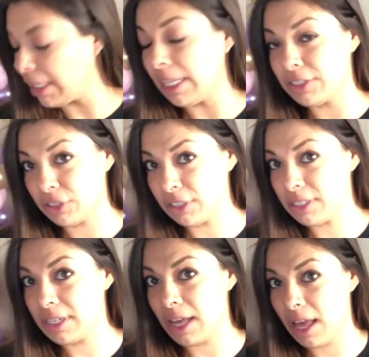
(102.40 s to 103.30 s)

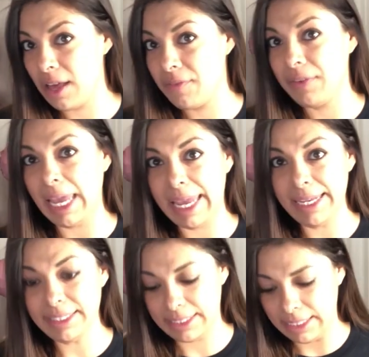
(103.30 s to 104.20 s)
clusters of
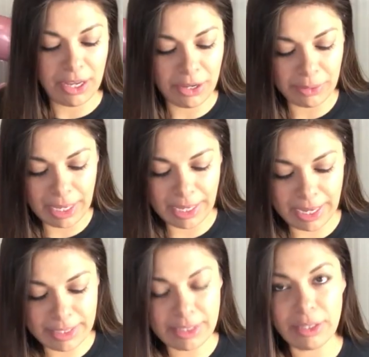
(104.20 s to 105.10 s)
8. Okay
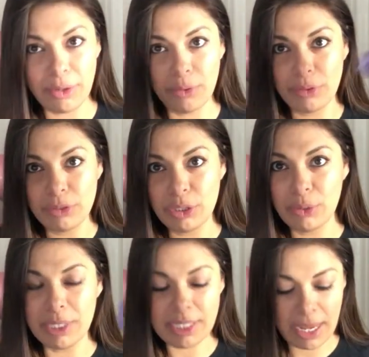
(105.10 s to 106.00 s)
guys, so
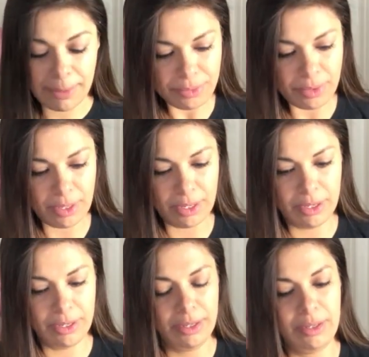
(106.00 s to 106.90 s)
2 at a time.
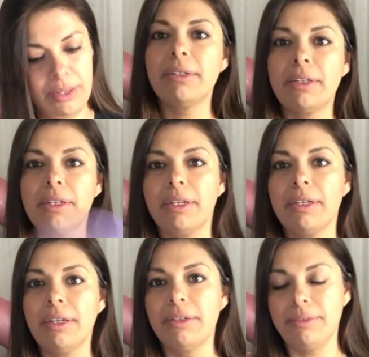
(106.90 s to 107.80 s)
There
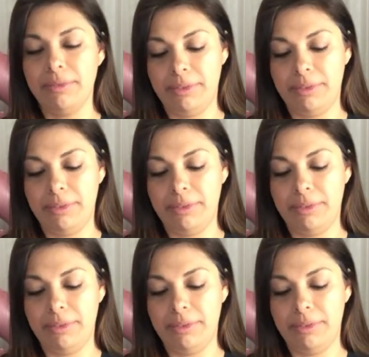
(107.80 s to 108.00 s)
you go.